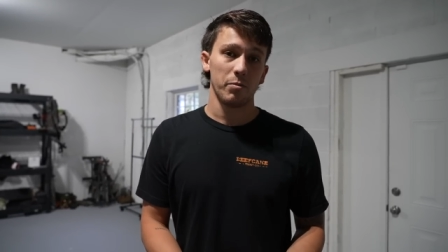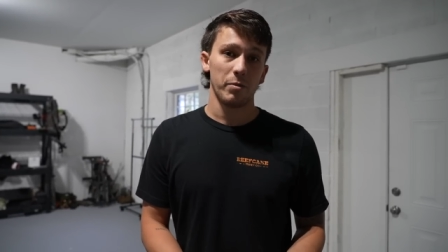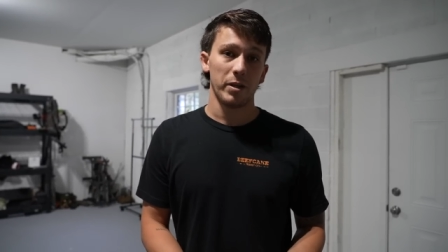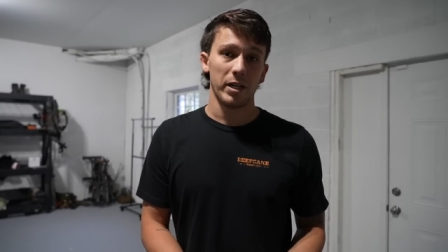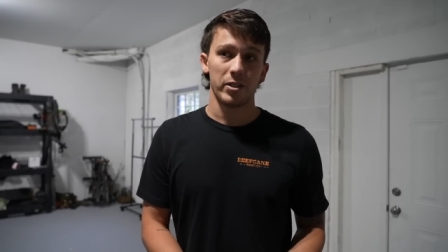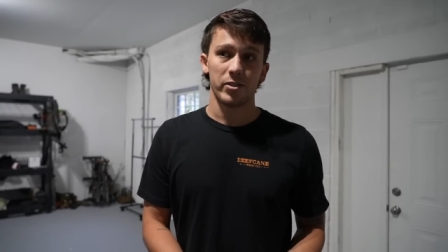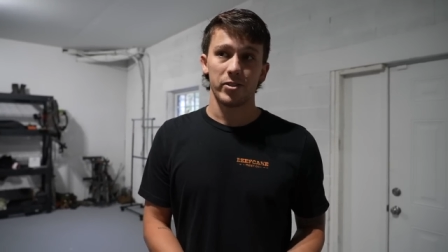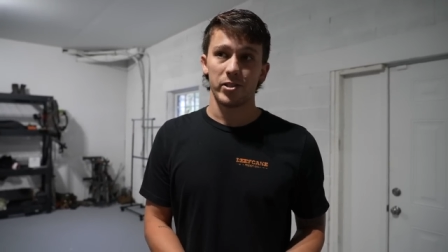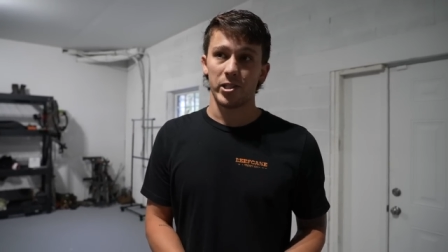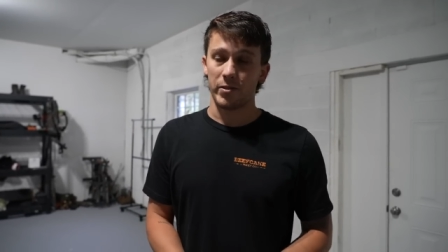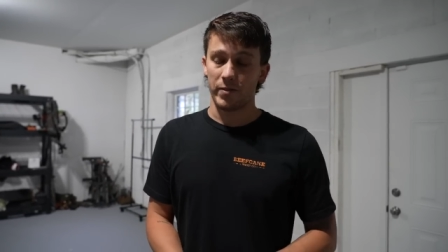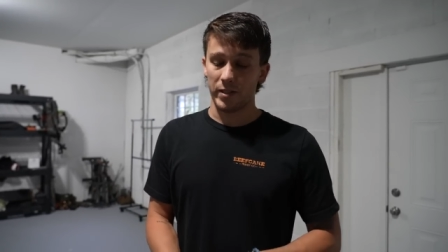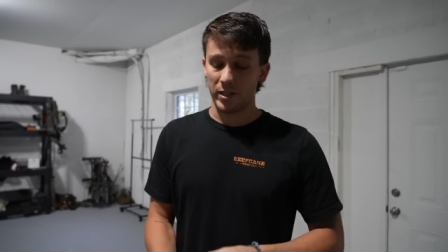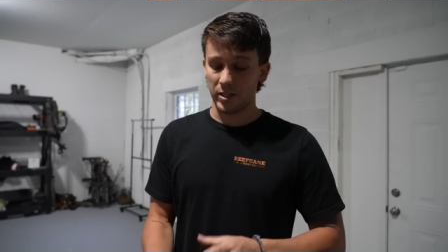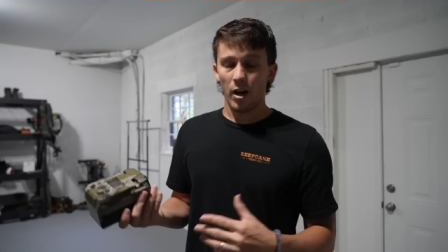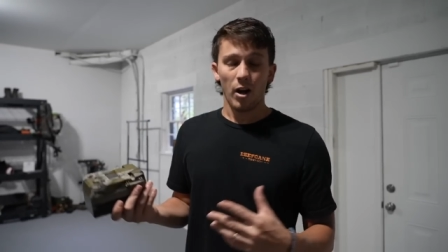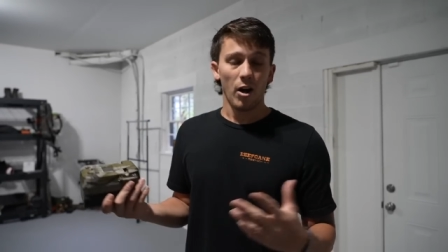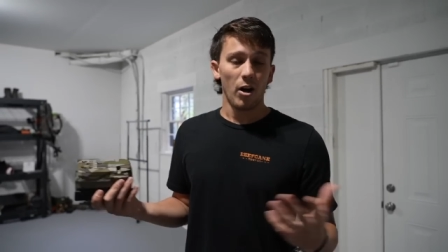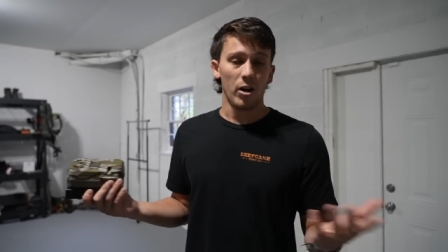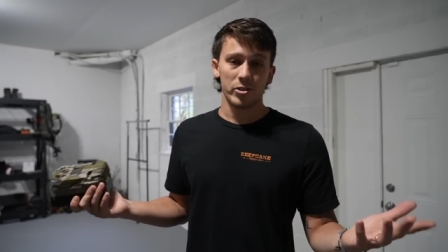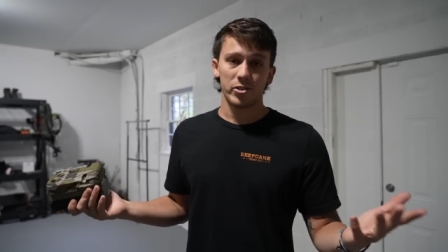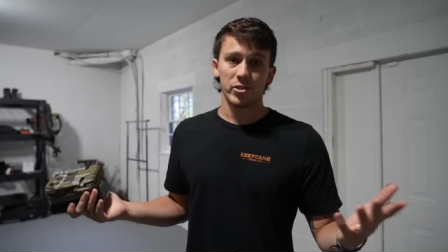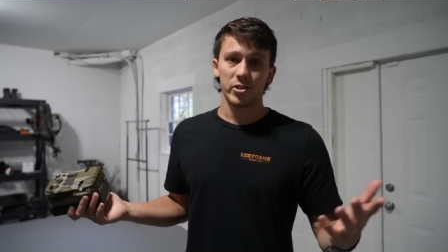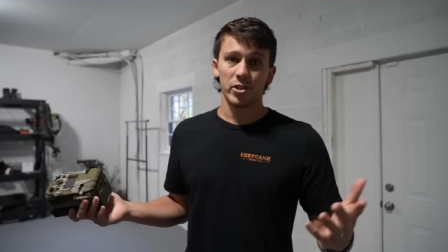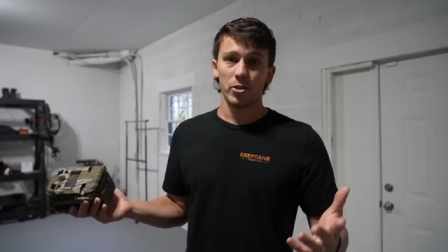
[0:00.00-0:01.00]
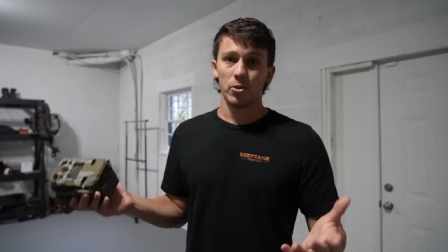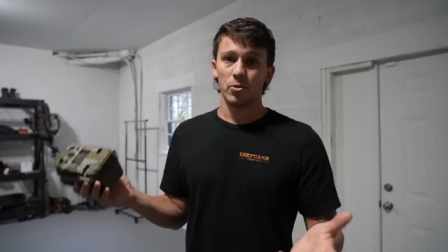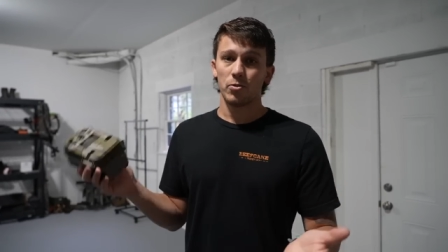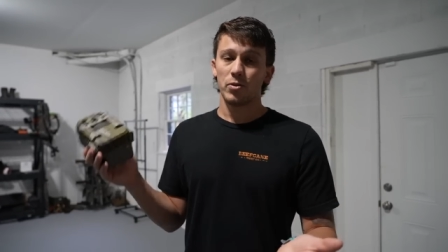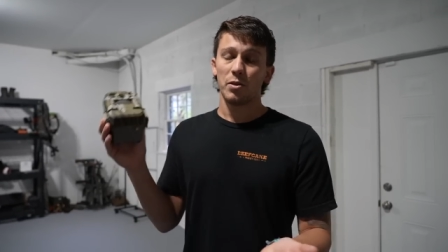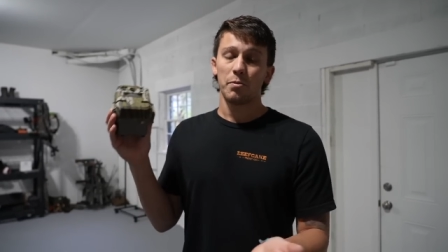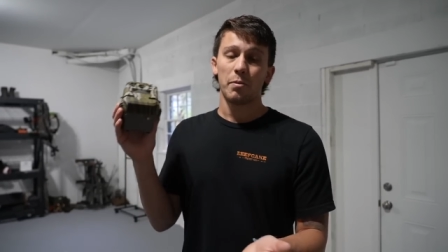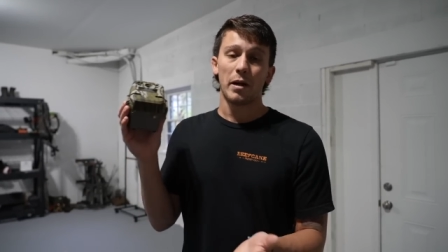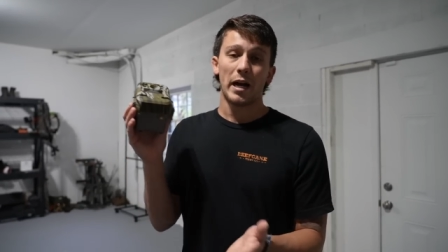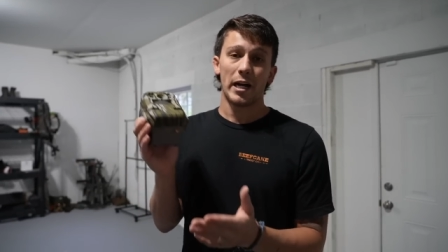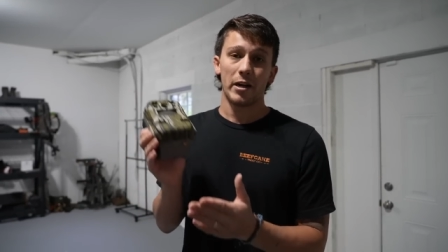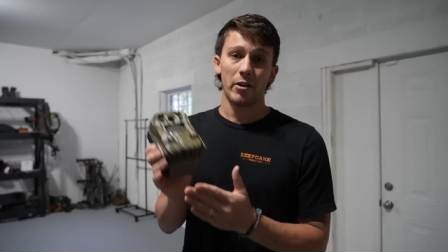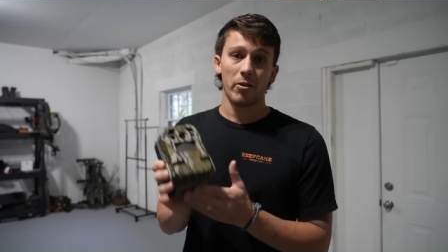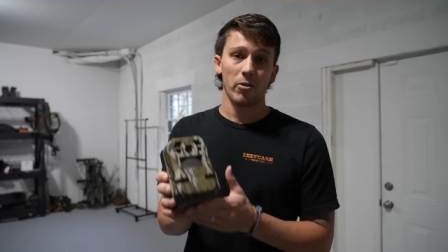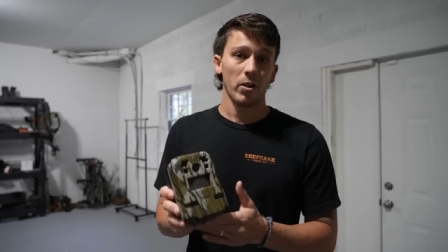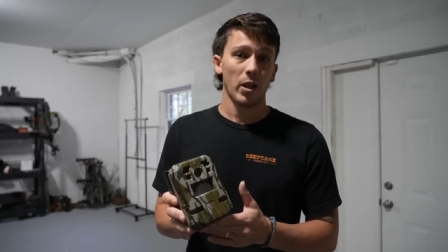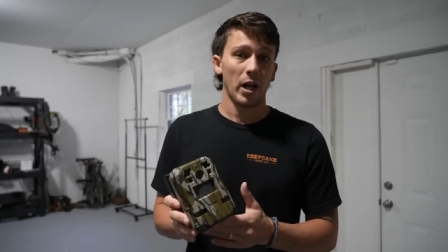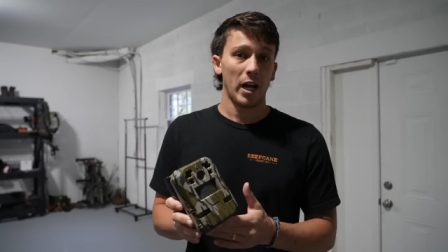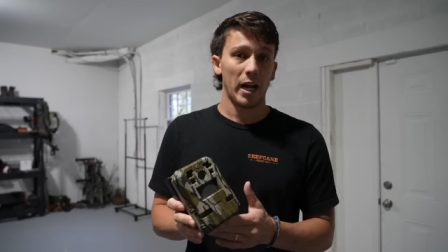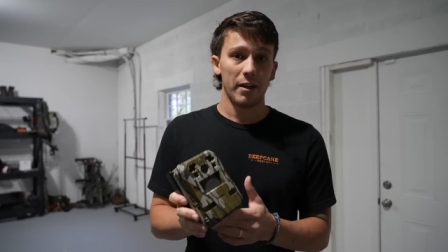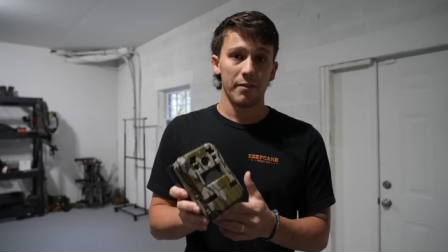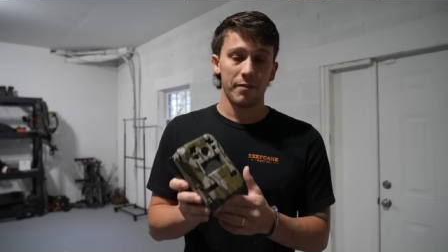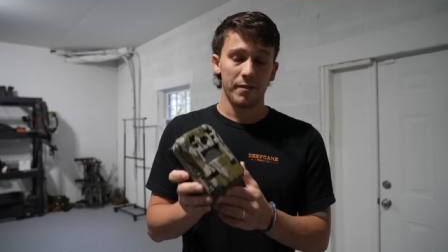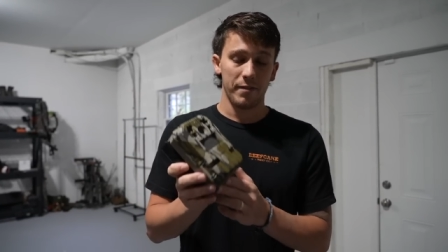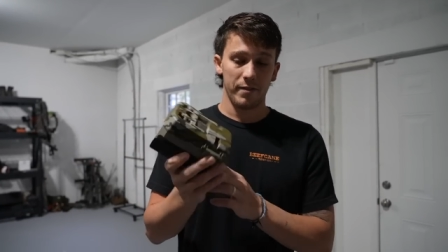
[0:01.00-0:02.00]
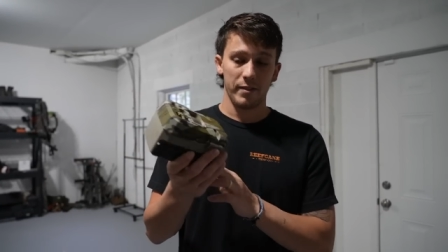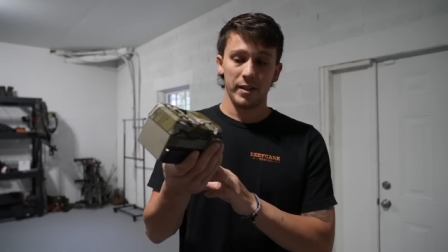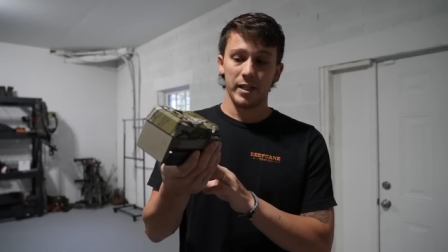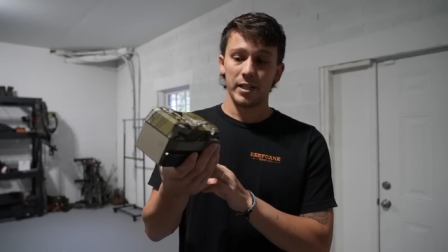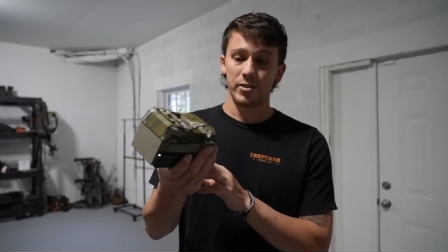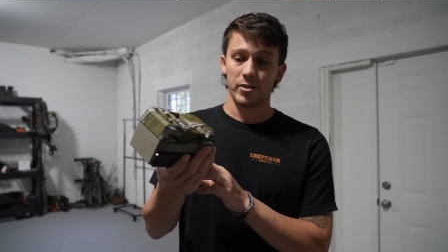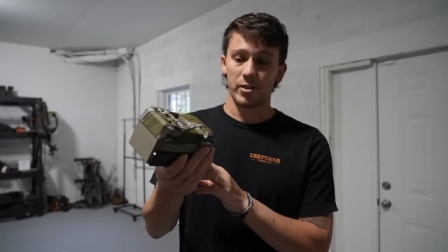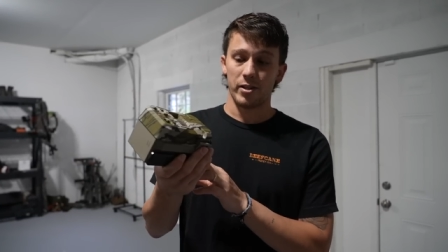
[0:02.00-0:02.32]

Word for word: best service. Also, the battery life is